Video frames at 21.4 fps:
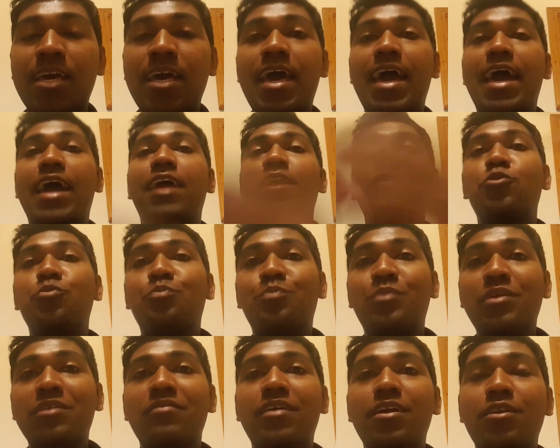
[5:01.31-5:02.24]
and to
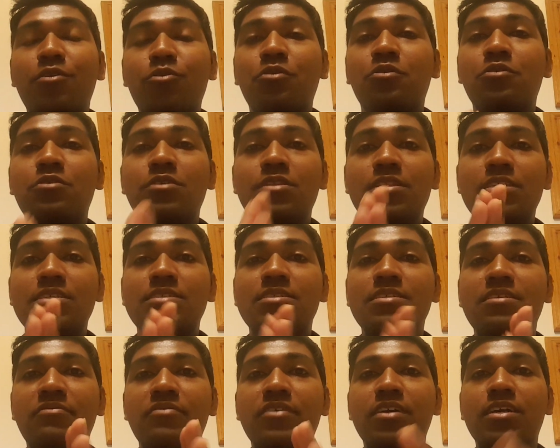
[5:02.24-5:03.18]
prevent all these
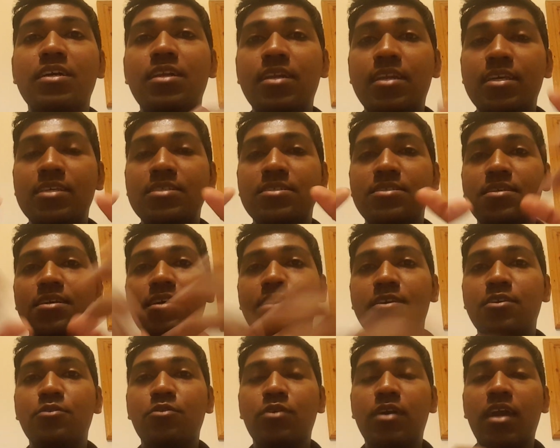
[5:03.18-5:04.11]
difficulties
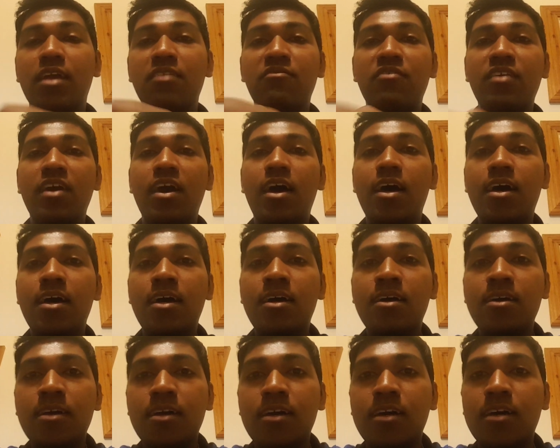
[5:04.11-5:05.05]
you can
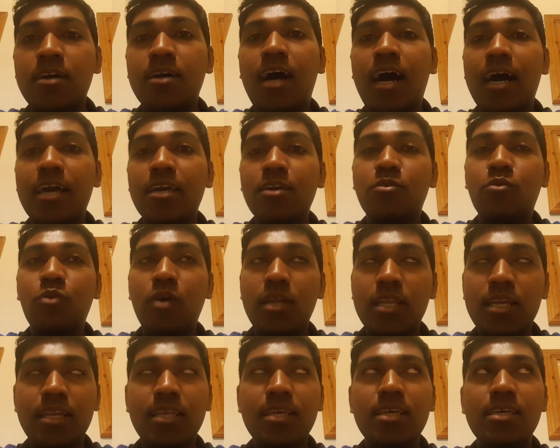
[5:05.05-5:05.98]
wear a high
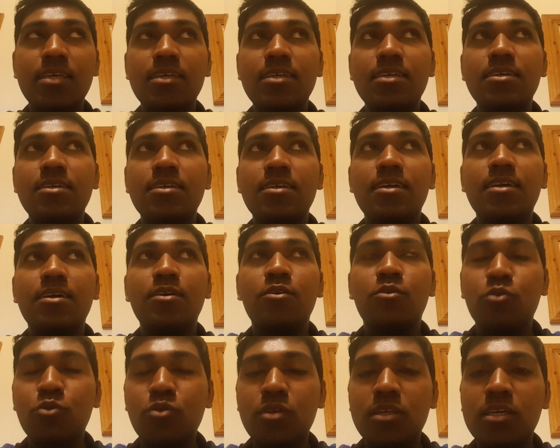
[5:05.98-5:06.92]
quality
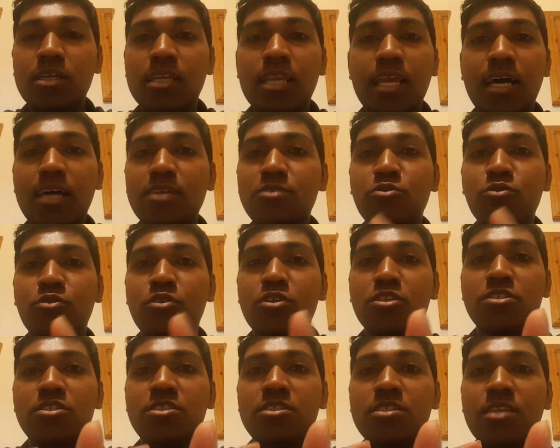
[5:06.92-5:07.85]
cooling glass or a
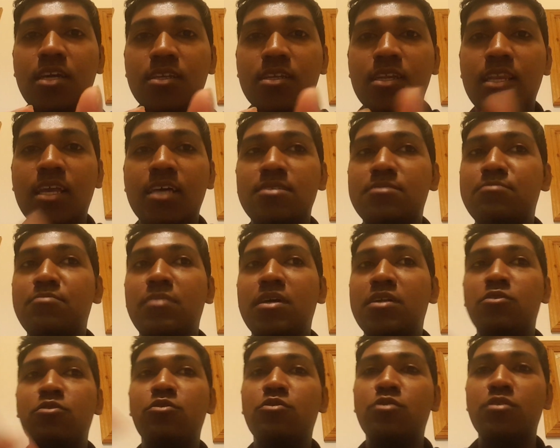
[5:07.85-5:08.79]
sunglass,
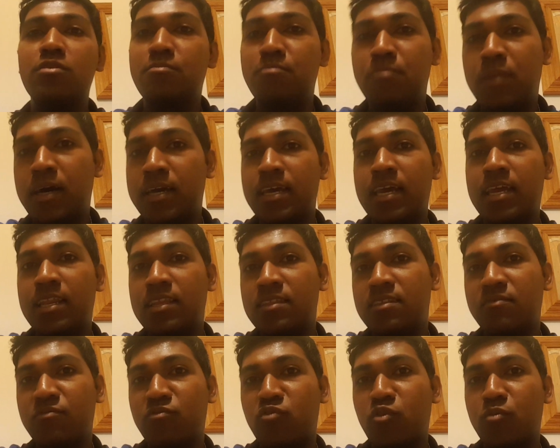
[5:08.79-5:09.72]
but don't buy
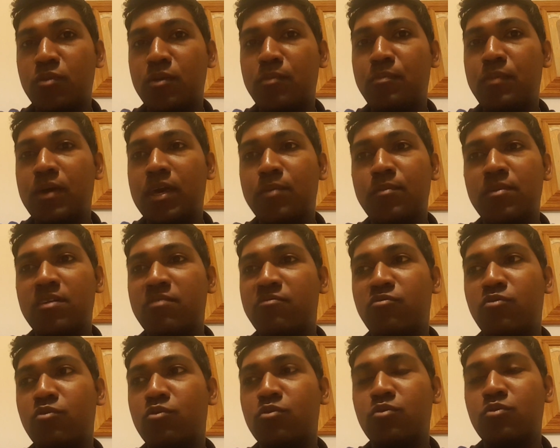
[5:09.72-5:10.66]
anything from the payment
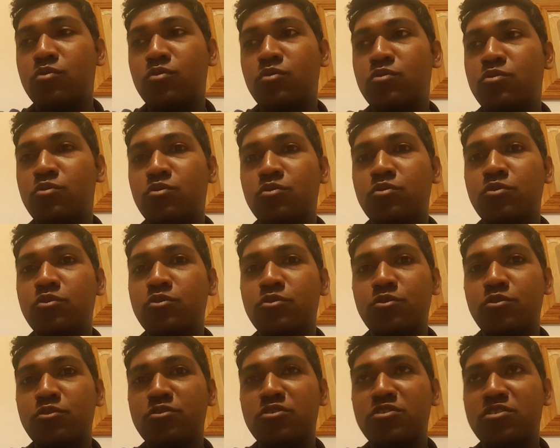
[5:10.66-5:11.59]
for 2
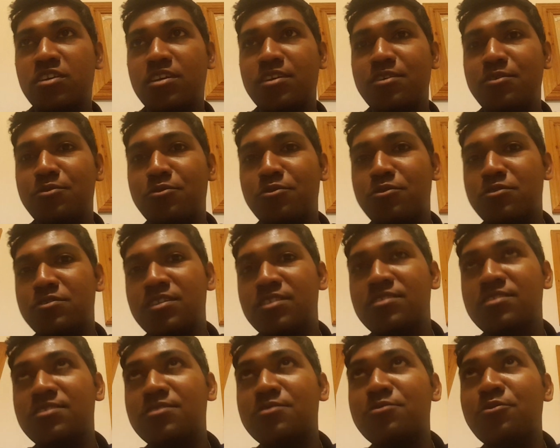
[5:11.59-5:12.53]
euros 3 euros.
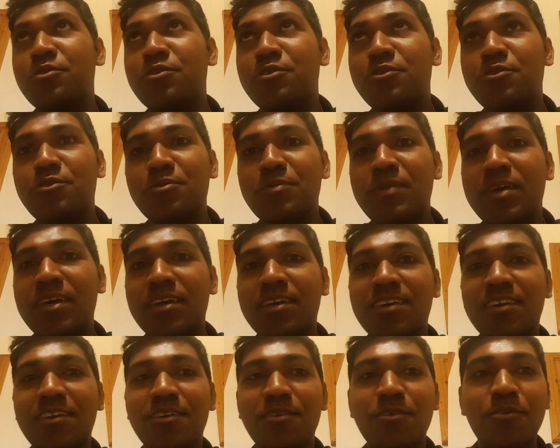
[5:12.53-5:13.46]
It's going to
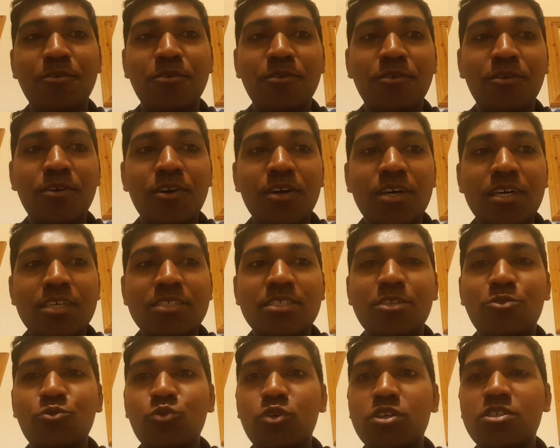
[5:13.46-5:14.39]
make your
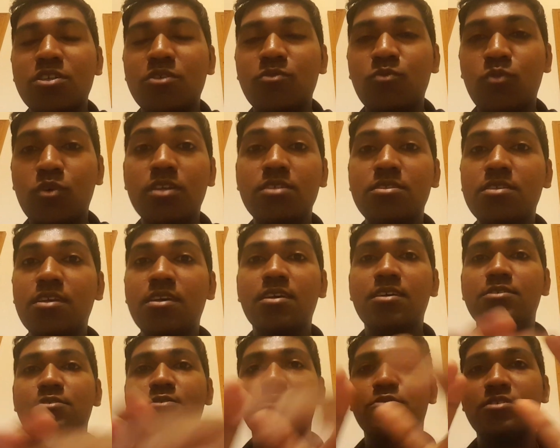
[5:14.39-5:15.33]
situation worse.
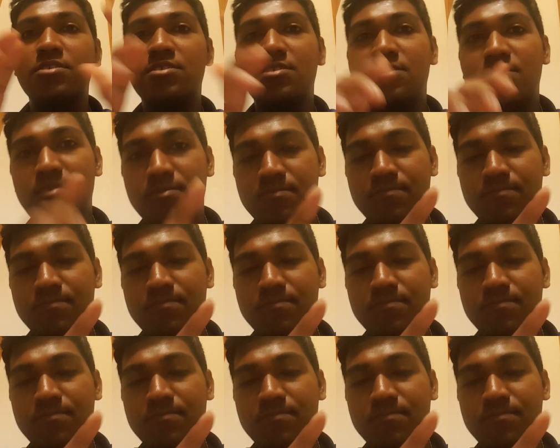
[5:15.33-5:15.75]
So just